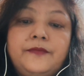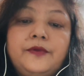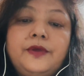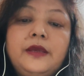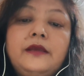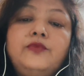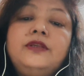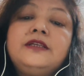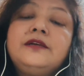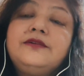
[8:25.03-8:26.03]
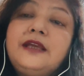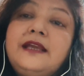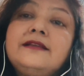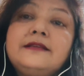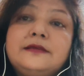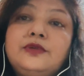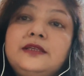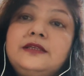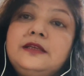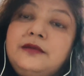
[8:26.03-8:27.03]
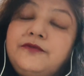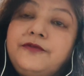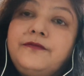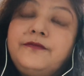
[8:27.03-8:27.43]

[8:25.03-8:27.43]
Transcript: Okay, which is in